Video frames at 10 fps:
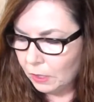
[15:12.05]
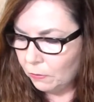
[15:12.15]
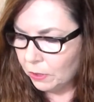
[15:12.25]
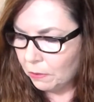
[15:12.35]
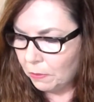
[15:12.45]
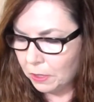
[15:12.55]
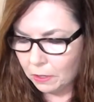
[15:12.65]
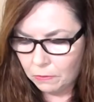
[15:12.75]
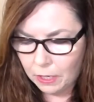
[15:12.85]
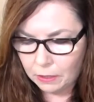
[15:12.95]
Where do I want to
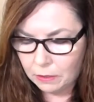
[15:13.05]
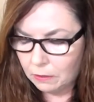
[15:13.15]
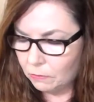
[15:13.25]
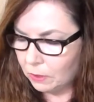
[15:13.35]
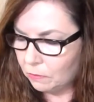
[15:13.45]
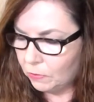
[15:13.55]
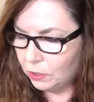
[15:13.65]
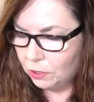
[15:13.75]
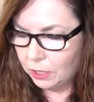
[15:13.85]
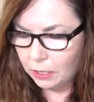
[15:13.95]
go next?
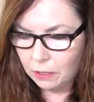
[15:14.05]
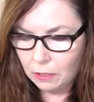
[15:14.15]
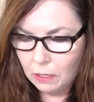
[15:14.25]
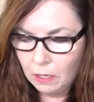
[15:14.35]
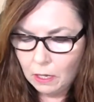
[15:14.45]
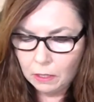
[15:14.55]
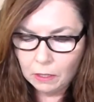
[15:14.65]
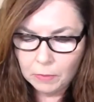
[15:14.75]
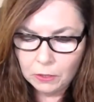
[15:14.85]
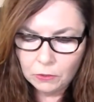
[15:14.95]
Which deck? I think
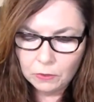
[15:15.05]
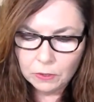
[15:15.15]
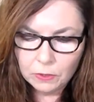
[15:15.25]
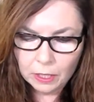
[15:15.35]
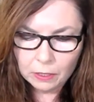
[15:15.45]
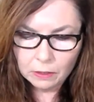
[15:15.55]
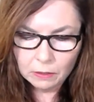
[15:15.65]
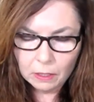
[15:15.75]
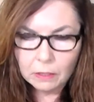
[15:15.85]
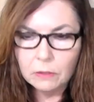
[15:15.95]
I'm going to do this deck
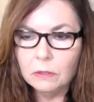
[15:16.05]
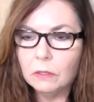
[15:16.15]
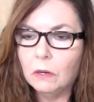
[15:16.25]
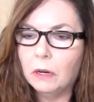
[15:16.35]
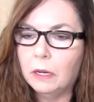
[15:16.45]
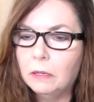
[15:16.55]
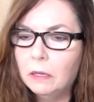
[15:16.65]
next. All right.